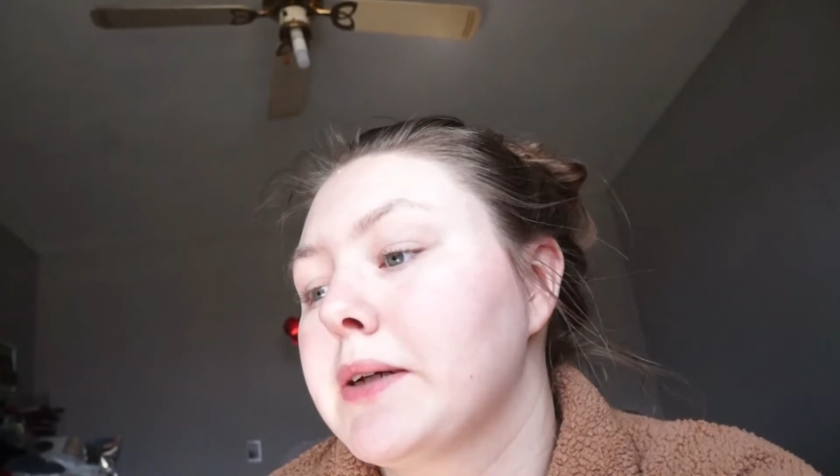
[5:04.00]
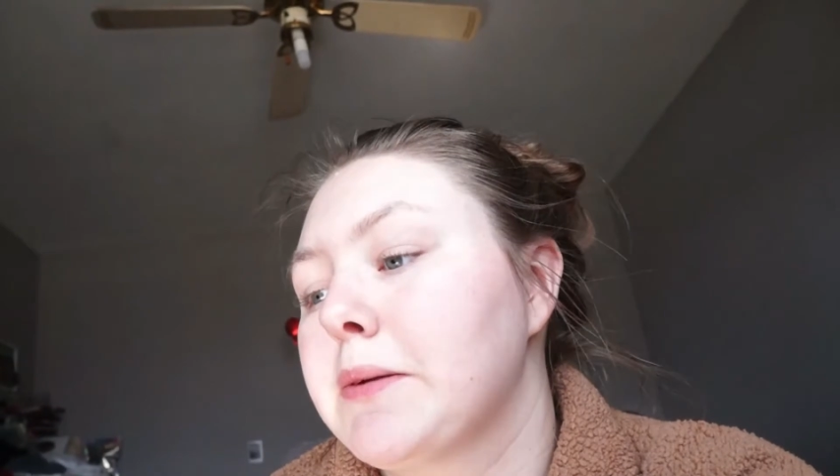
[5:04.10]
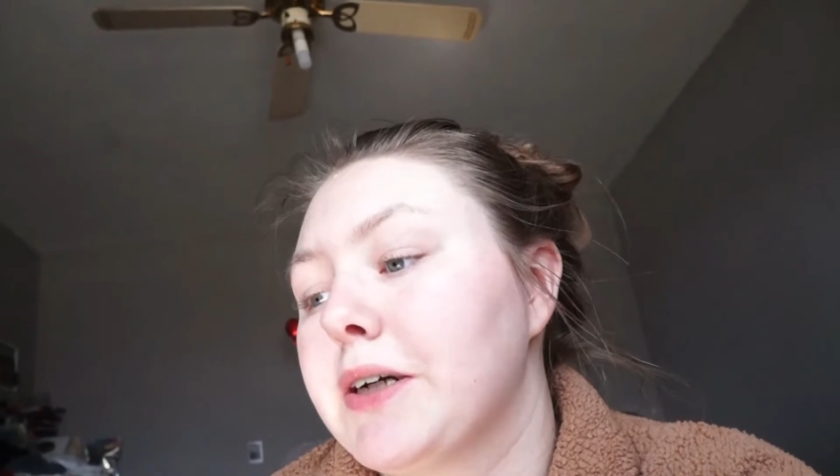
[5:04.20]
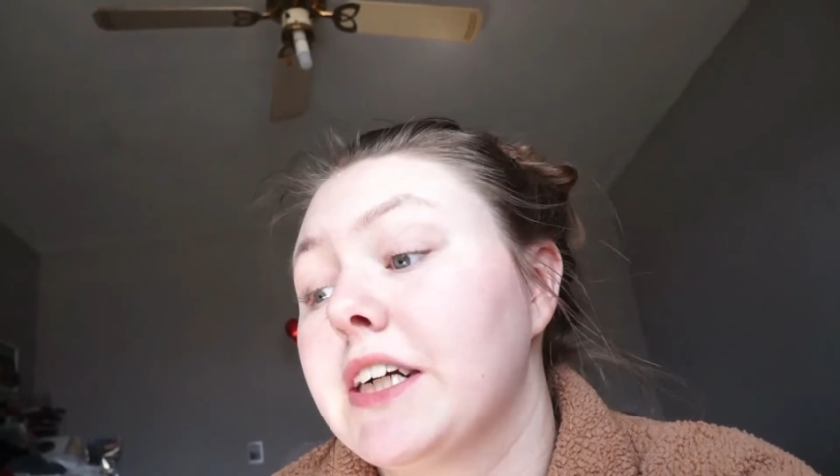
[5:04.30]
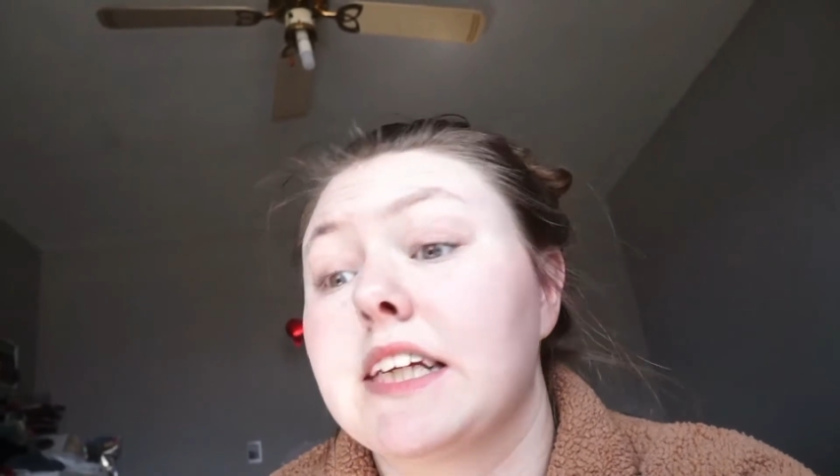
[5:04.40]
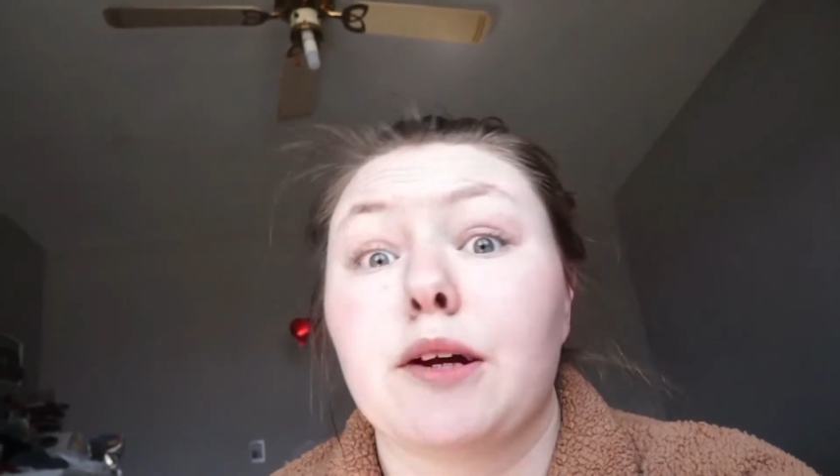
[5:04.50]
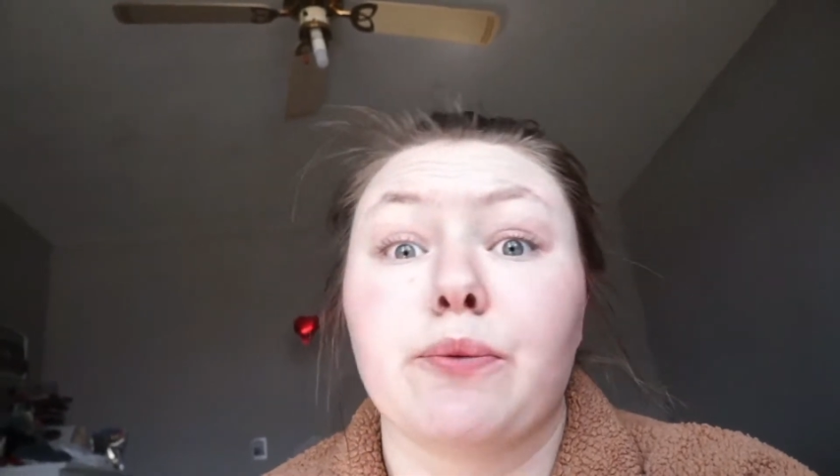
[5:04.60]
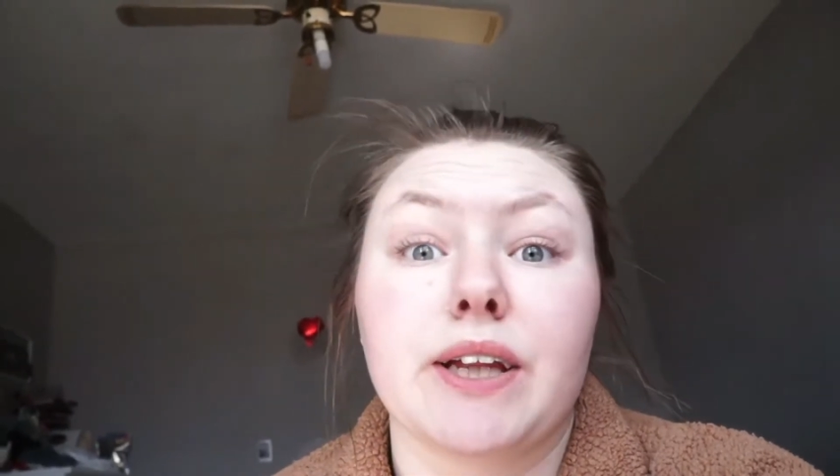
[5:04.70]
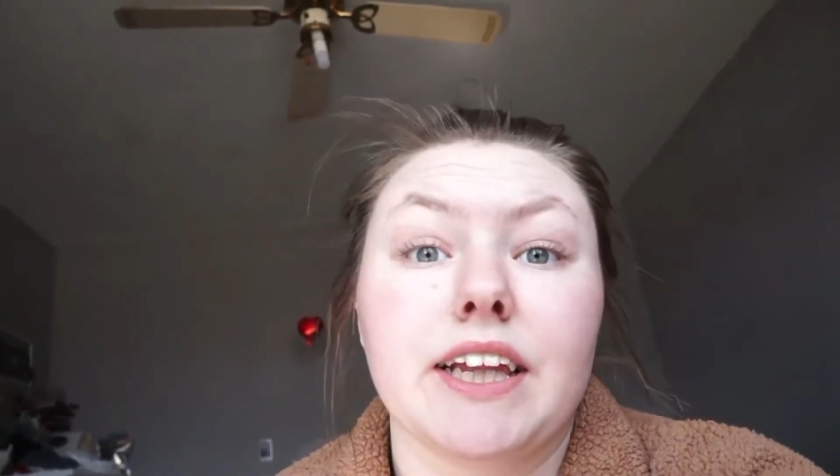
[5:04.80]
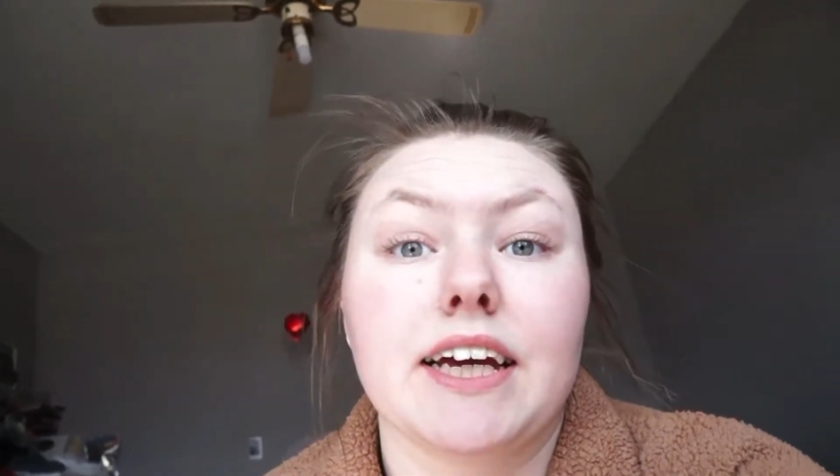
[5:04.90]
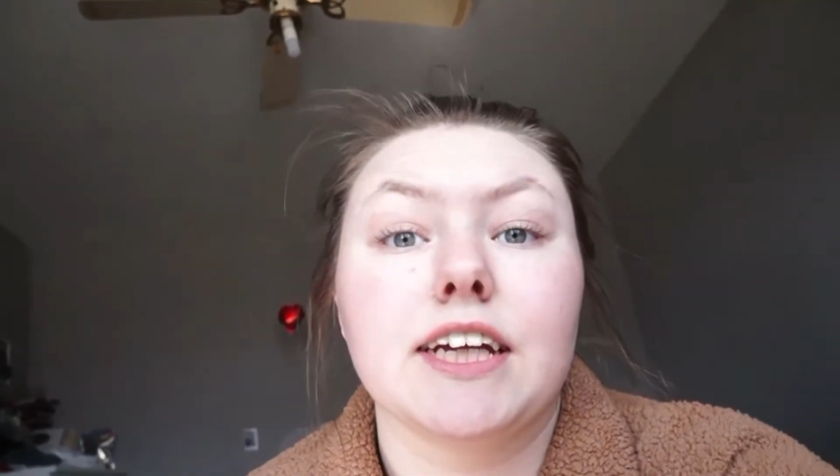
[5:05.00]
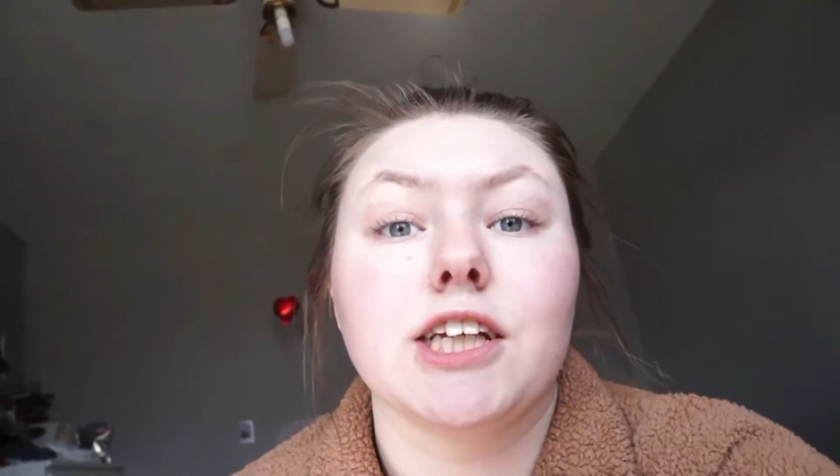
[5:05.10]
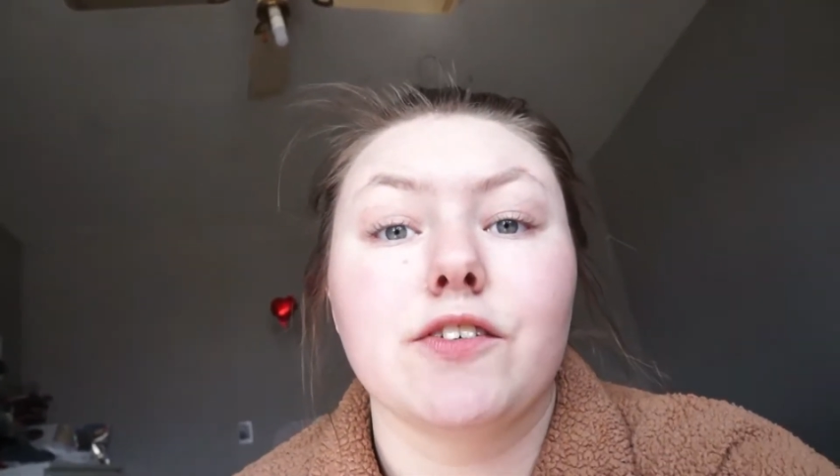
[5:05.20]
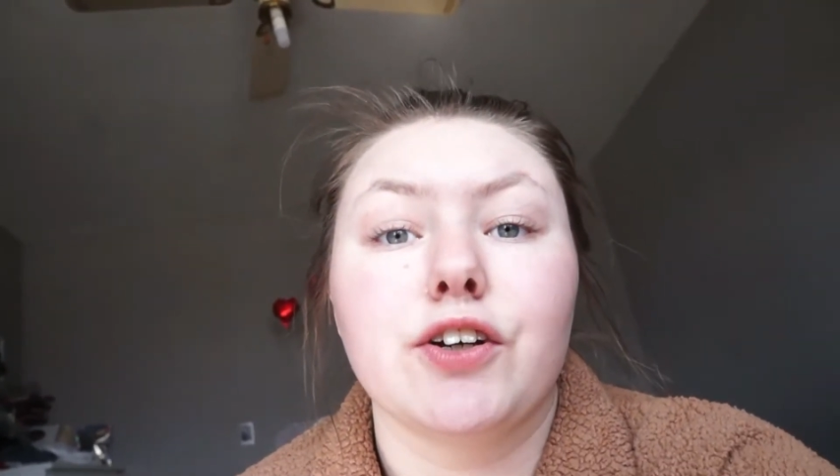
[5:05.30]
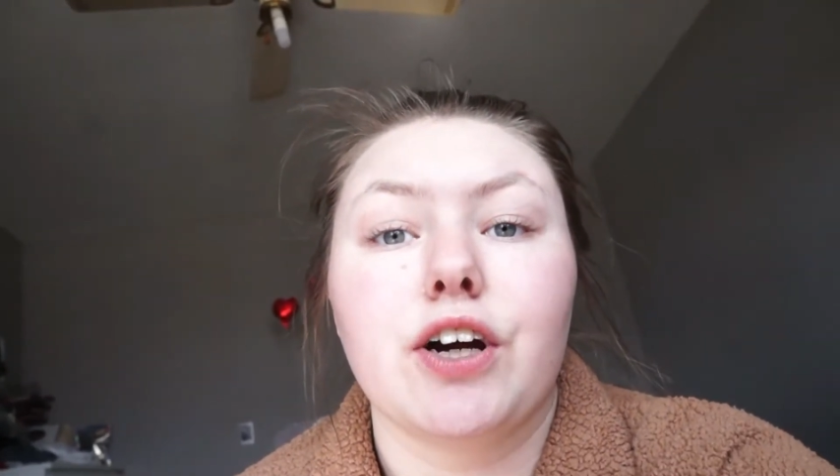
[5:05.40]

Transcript: experience, and I really like it, so if you